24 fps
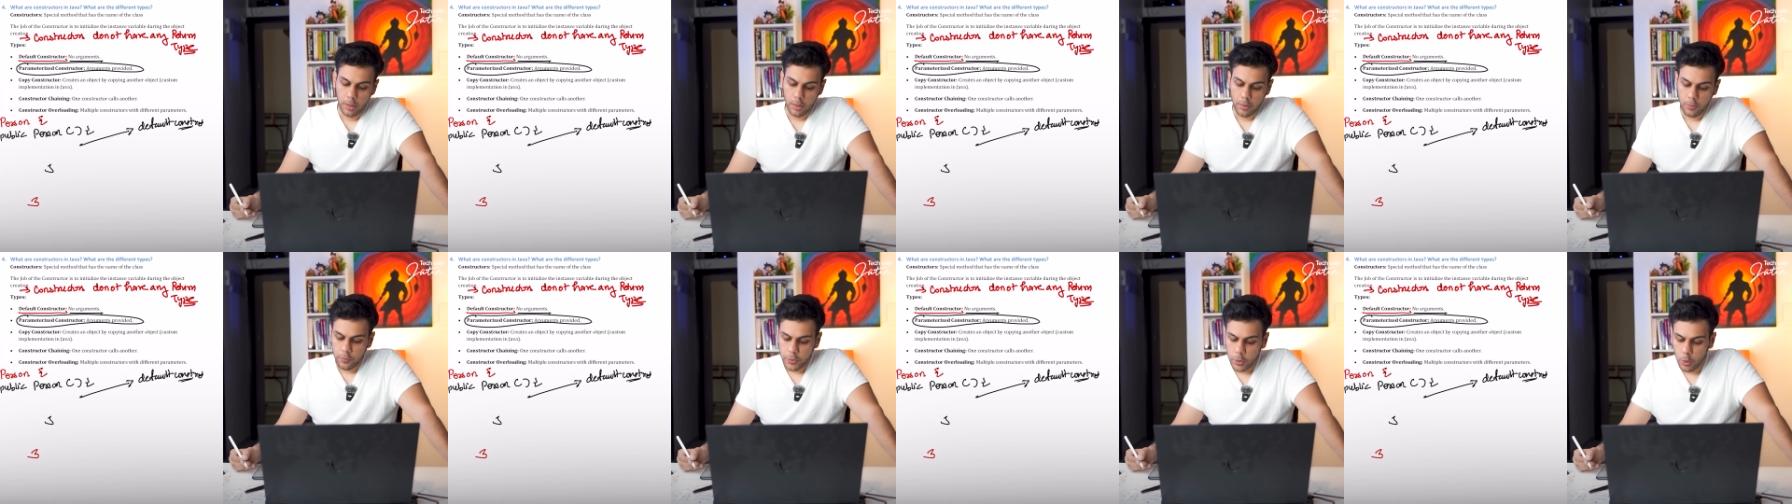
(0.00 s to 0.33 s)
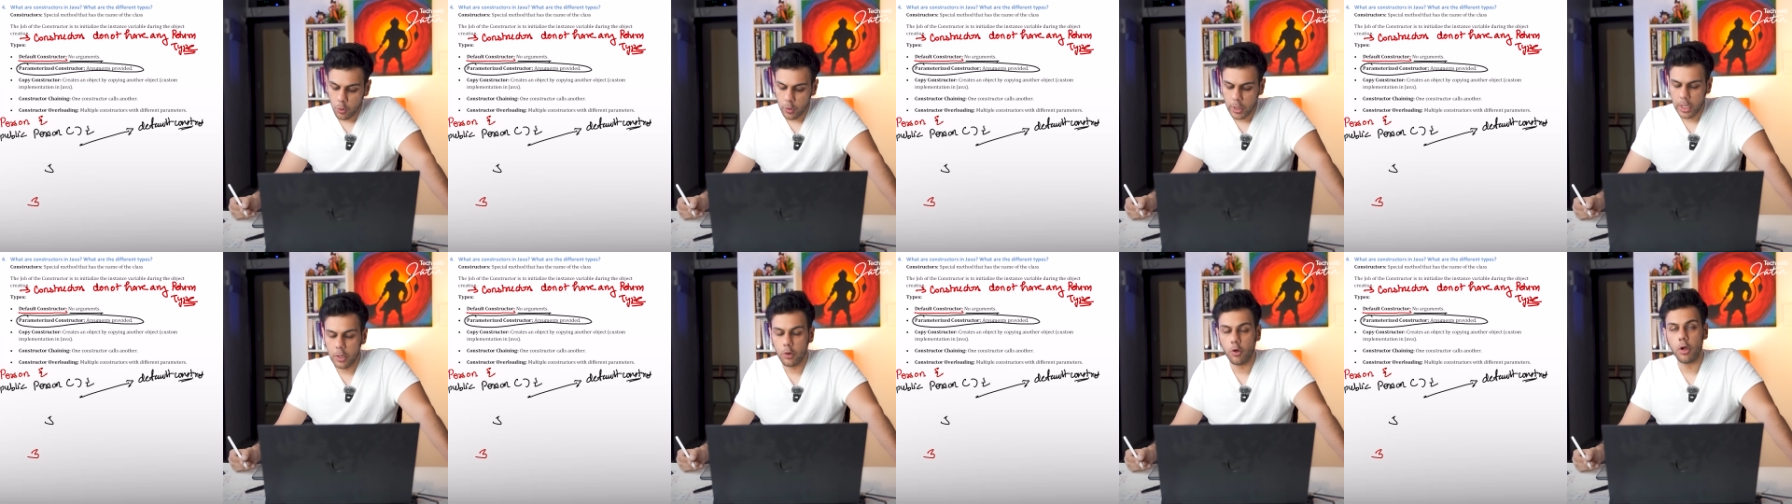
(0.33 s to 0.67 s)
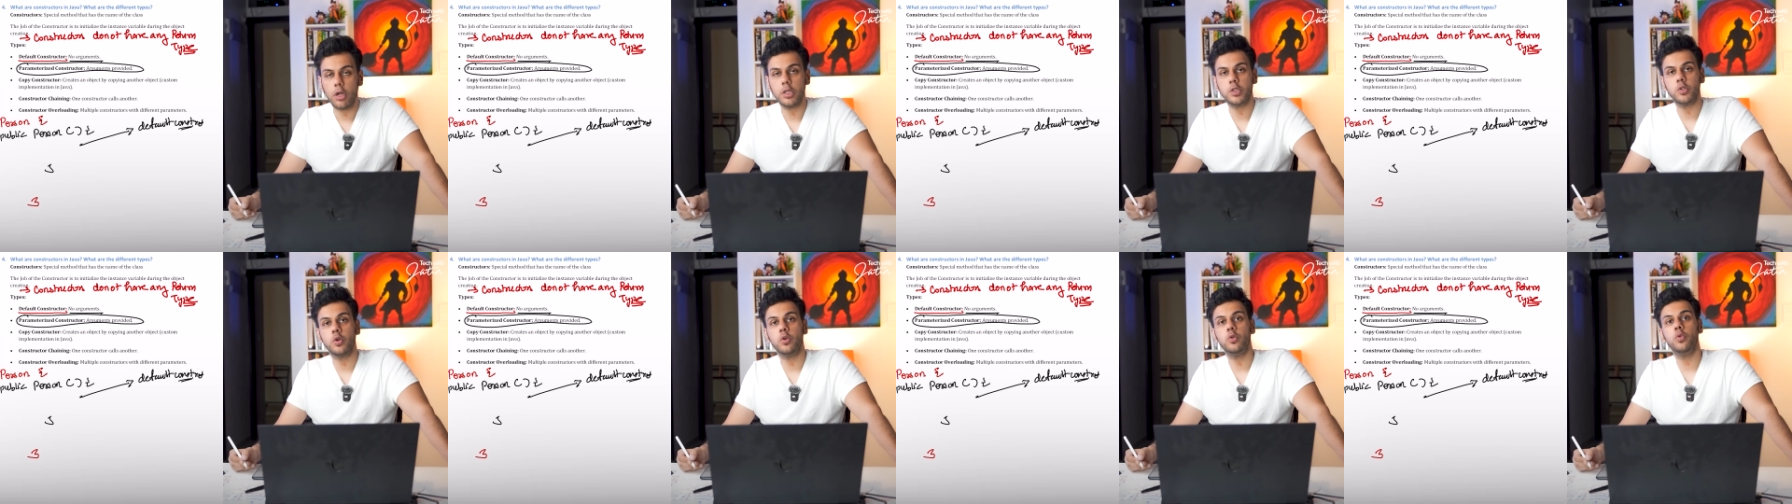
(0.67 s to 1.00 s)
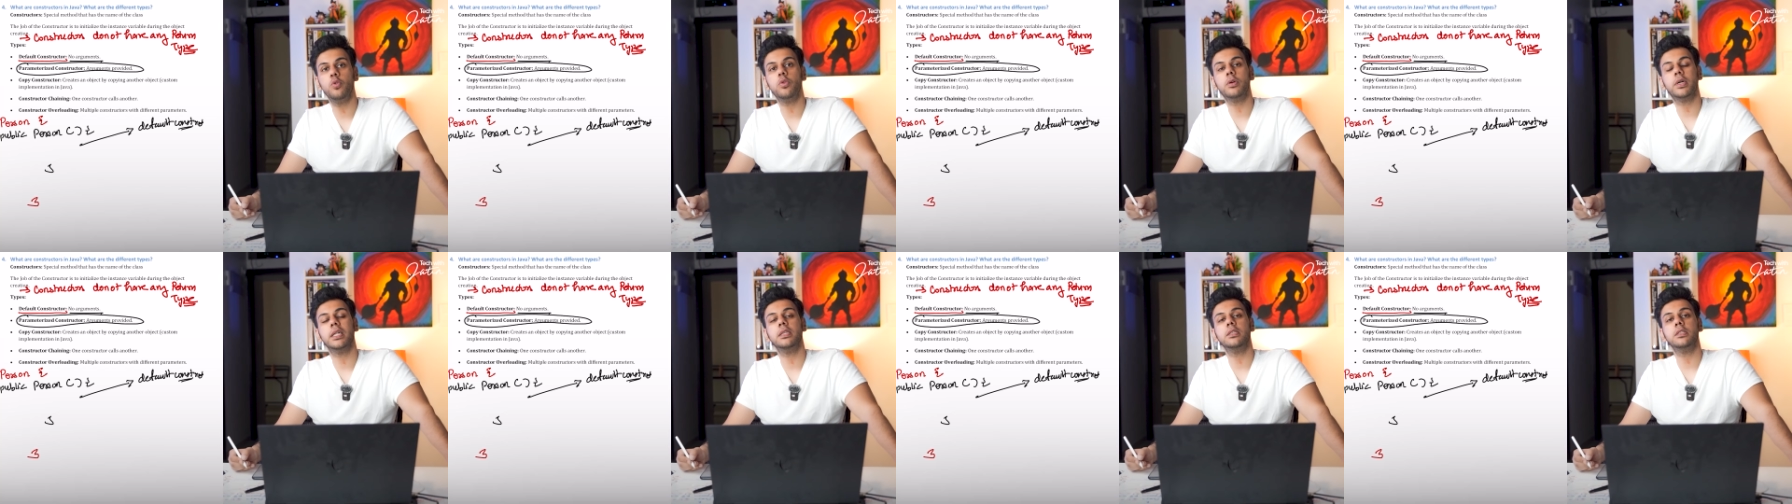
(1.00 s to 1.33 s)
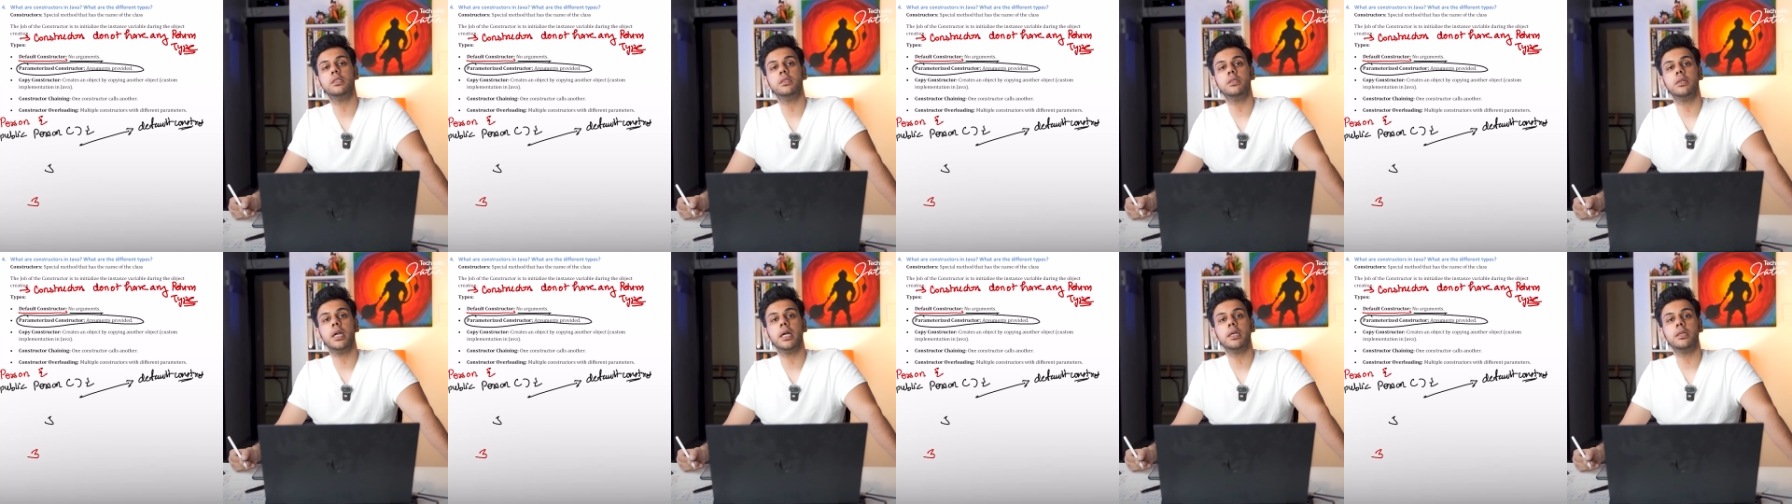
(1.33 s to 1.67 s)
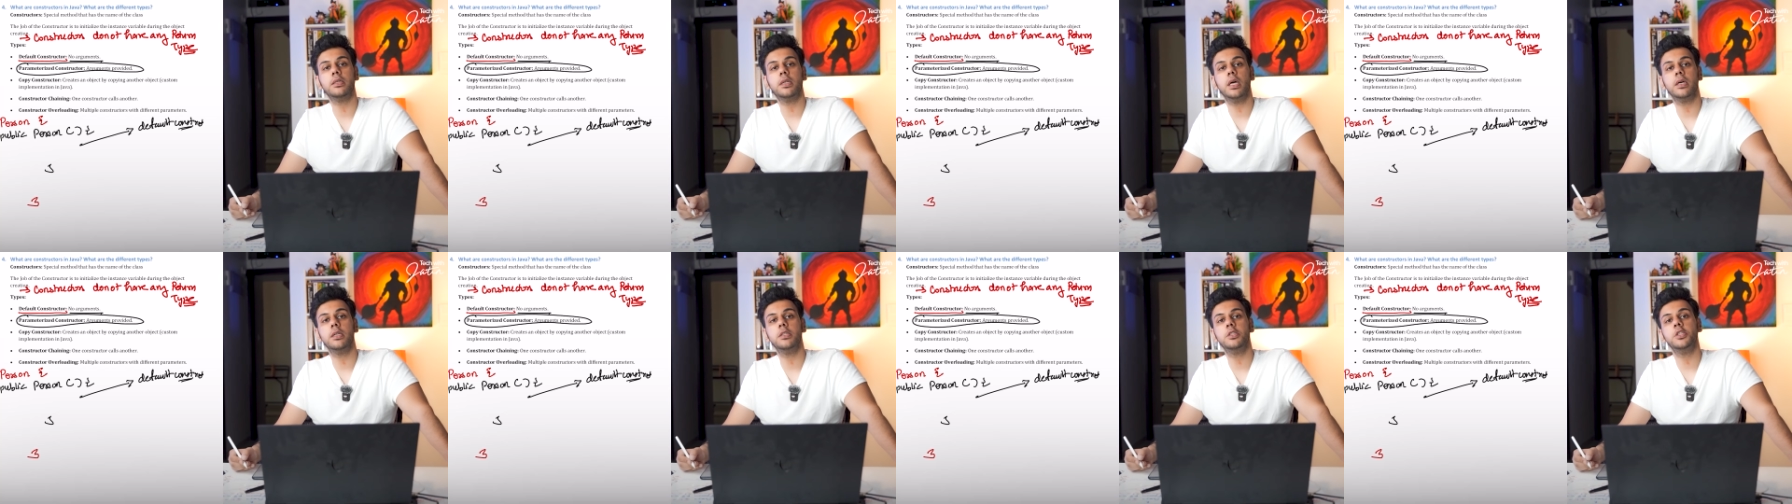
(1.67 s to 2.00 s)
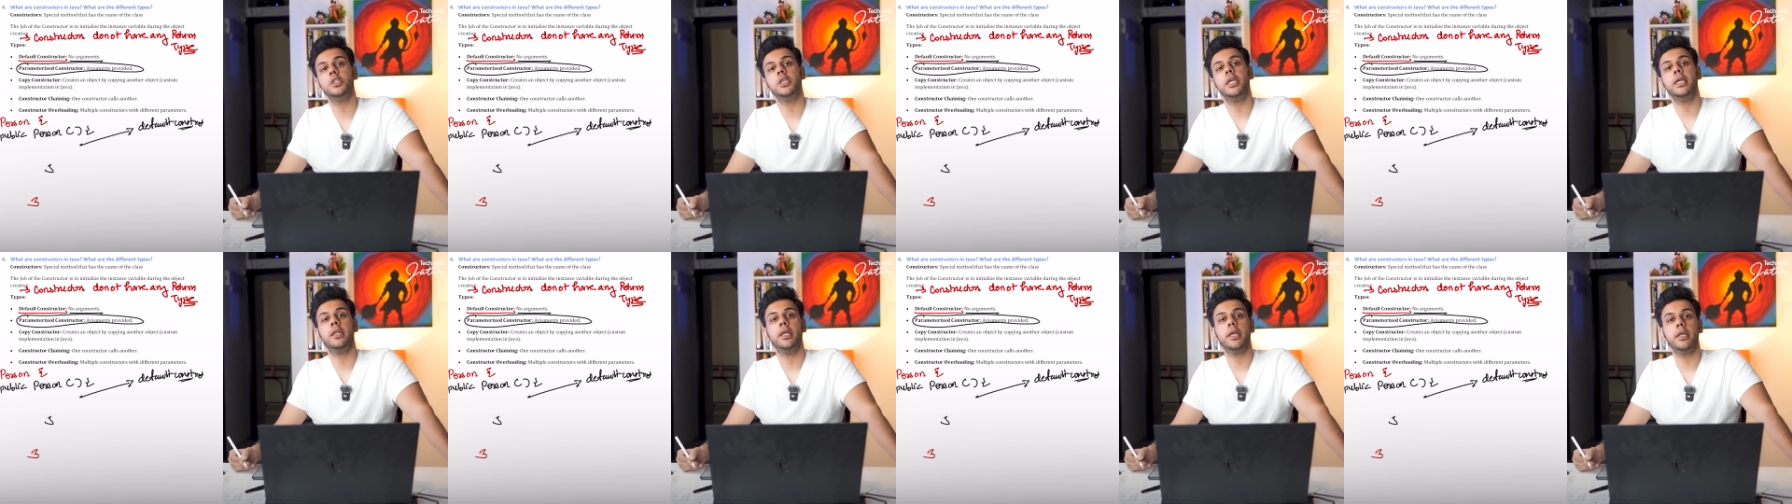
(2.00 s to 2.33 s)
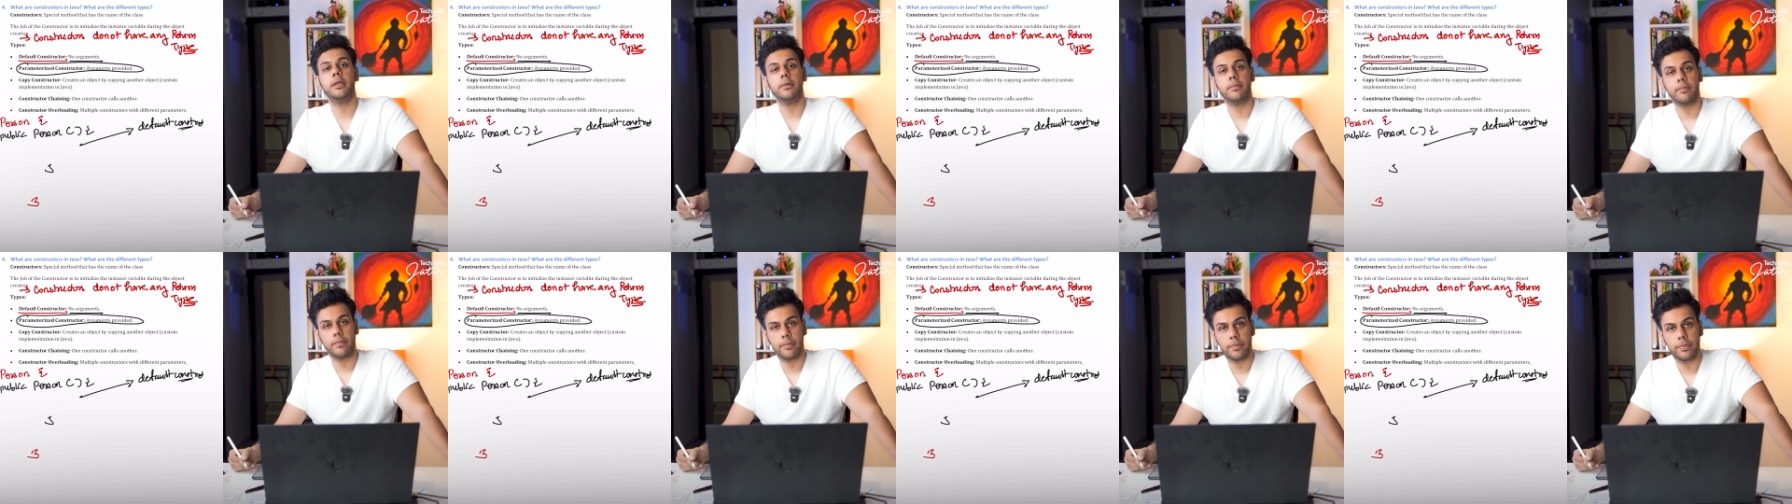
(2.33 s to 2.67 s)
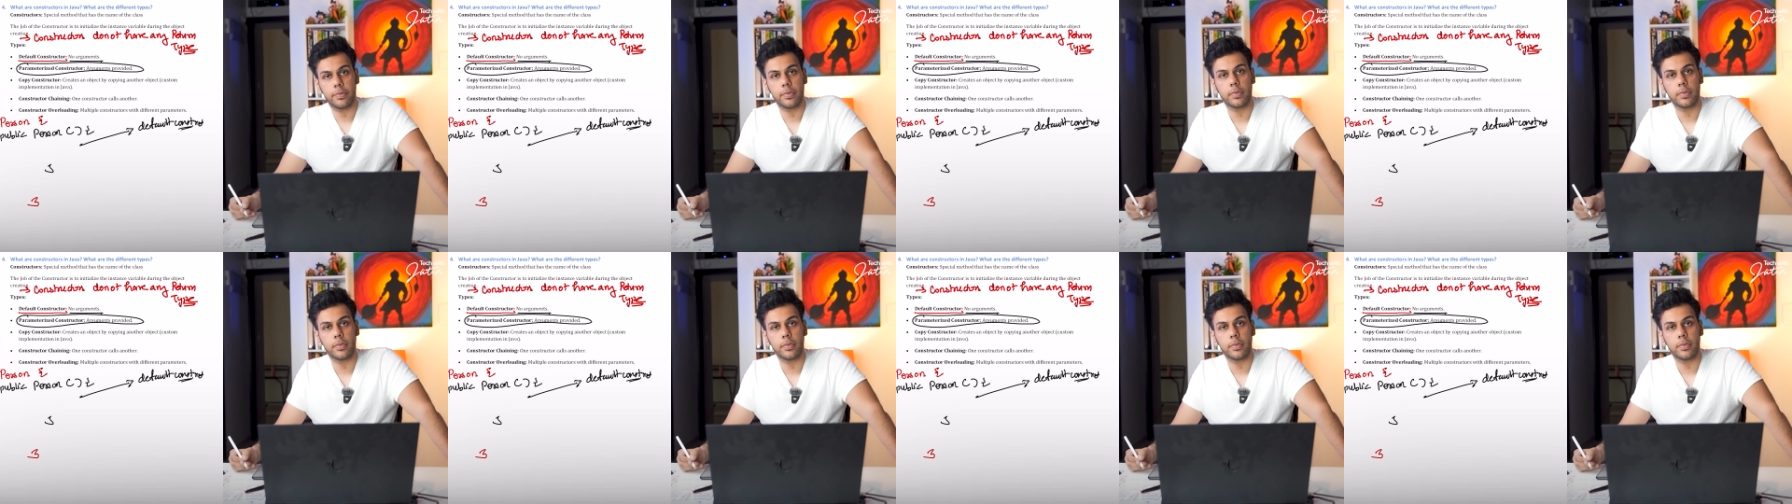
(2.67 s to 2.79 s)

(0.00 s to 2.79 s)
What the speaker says: you can also do constructor chaining.